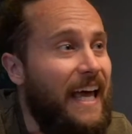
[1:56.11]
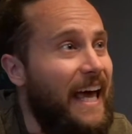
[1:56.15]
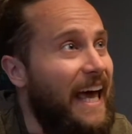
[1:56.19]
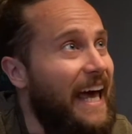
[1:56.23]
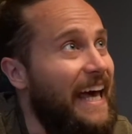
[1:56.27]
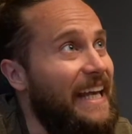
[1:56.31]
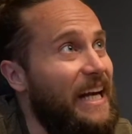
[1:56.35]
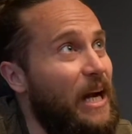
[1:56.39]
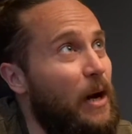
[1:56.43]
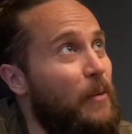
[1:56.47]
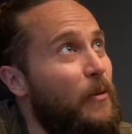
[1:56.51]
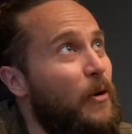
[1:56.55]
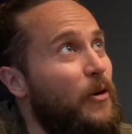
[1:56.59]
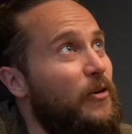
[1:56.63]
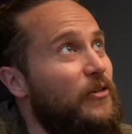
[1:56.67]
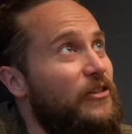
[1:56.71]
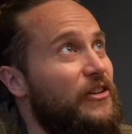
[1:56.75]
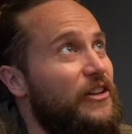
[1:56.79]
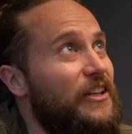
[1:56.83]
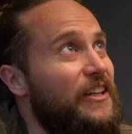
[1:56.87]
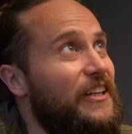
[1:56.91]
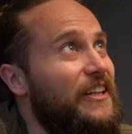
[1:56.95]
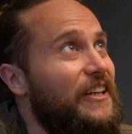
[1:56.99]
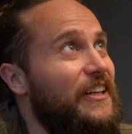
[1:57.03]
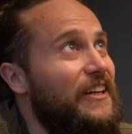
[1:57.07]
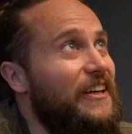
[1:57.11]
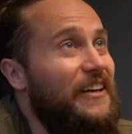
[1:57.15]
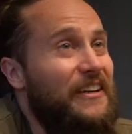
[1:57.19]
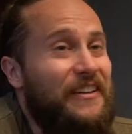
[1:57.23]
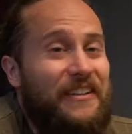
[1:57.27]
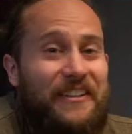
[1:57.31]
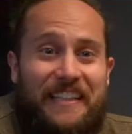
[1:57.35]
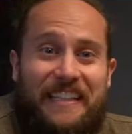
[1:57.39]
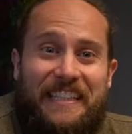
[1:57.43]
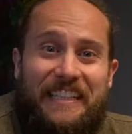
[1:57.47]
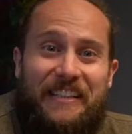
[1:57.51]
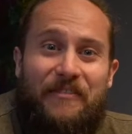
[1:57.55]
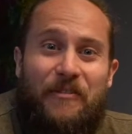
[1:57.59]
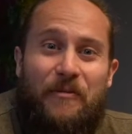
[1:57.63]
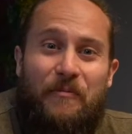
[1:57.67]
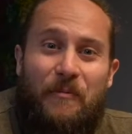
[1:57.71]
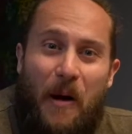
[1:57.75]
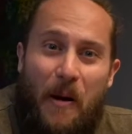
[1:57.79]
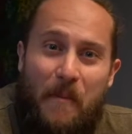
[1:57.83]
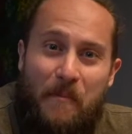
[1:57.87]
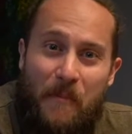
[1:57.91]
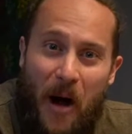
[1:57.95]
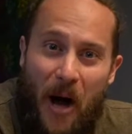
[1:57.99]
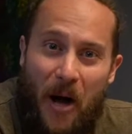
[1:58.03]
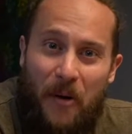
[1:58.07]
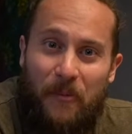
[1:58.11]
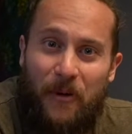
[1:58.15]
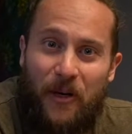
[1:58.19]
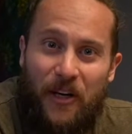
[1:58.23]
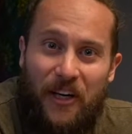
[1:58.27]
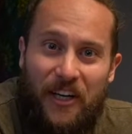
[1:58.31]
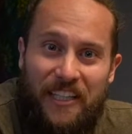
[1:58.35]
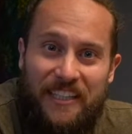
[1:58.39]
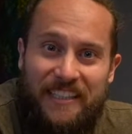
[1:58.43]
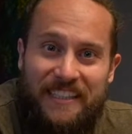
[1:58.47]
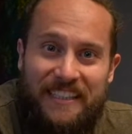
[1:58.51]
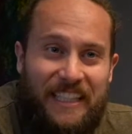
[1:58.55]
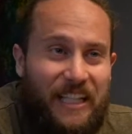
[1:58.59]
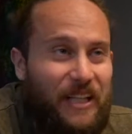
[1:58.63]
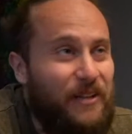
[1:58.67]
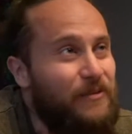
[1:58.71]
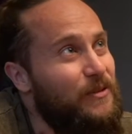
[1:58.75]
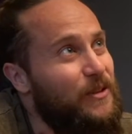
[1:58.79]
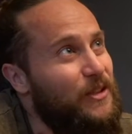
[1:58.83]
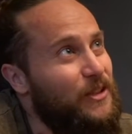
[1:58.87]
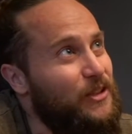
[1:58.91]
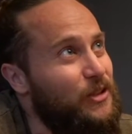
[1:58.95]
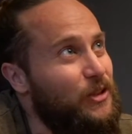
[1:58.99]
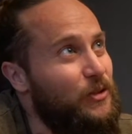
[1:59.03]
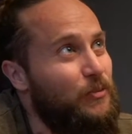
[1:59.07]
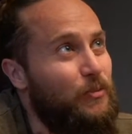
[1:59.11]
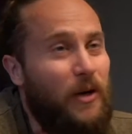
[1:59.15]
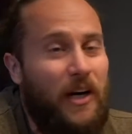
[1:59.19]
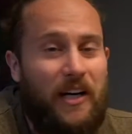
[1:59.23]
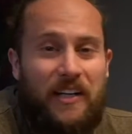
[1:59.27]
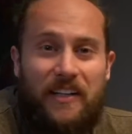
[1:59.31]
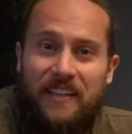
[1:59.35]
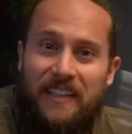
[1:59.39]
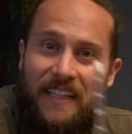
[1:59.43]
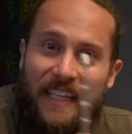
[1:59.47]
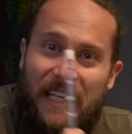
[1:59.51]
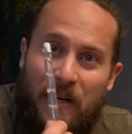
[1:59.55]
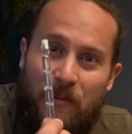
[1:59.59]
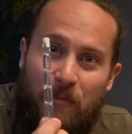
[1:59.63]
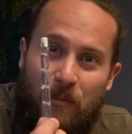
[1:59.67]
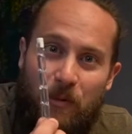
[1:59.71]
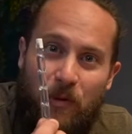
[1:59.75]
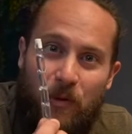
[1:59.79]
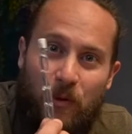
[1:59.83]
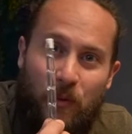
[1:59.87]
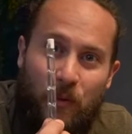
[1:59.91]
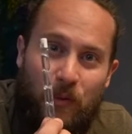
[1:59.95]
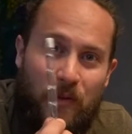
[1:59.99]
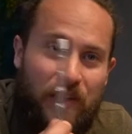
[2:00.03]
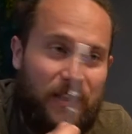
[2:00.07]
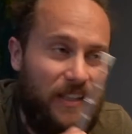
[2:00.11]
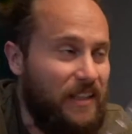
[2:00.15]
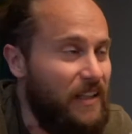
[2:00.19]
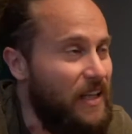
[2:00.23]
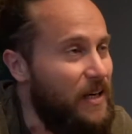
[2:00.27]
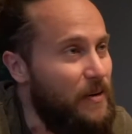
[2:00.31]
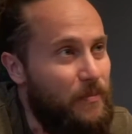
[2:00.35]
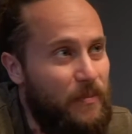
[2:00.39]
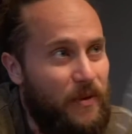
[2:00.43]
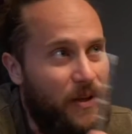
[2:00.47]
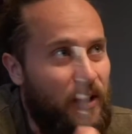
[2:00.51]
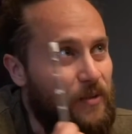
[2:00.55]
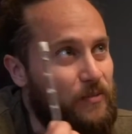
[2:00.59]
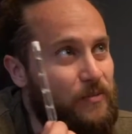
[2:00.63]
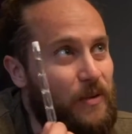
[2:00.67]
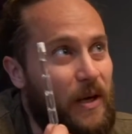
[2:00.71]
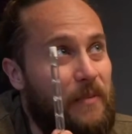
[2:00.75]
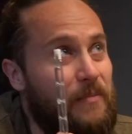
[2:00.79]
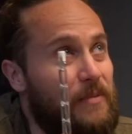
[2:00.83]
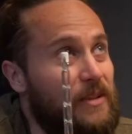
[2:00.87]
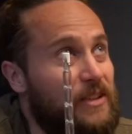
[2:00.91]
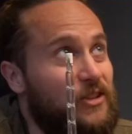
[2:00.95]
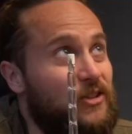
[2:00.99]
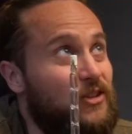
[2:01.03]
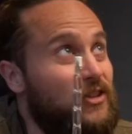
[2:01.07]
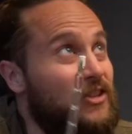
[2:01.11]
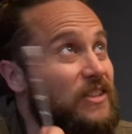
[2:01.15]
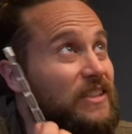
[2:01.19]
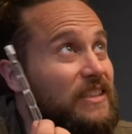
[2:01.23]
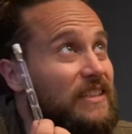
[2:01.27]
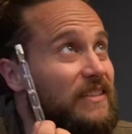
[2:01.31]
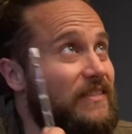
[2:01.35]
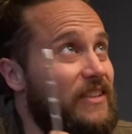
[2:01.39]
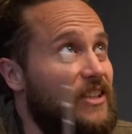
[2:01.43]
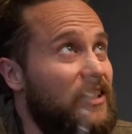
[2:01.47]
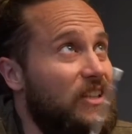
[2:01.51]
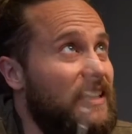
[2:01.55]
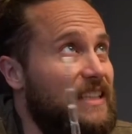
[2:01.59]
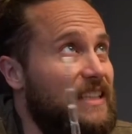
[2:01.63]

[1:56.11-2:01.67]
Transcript: and I'm over here giving my mom a hard time because she bought a lamp with a weird light bulb. I bet you she didn't even look at